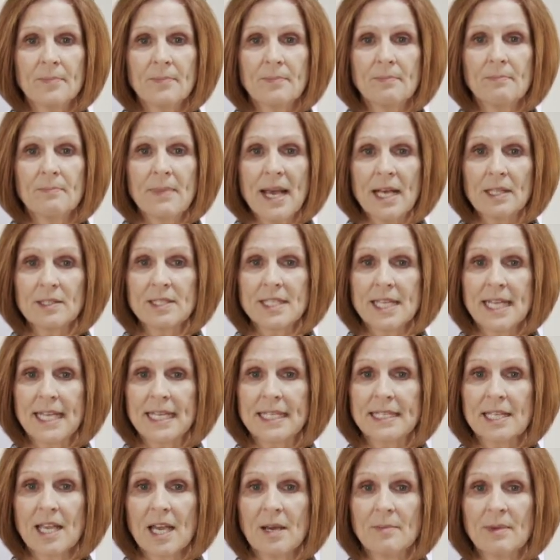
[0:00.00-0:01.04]

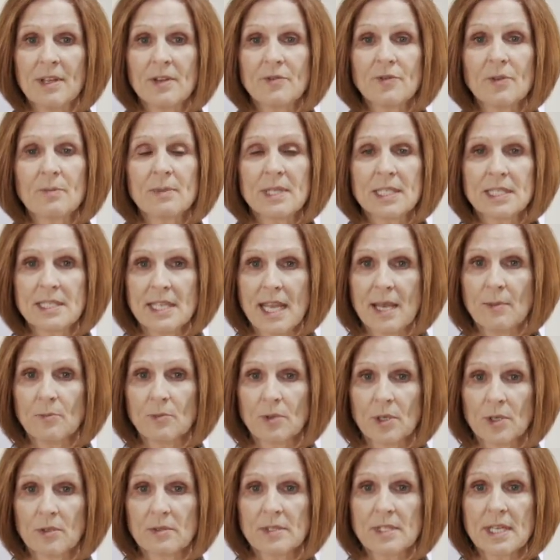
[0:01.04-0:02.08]
melting, coming from the same
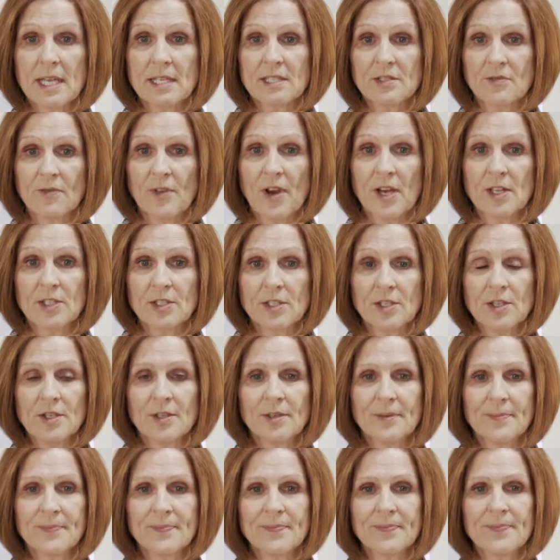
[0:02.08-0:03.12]
roots as fondue.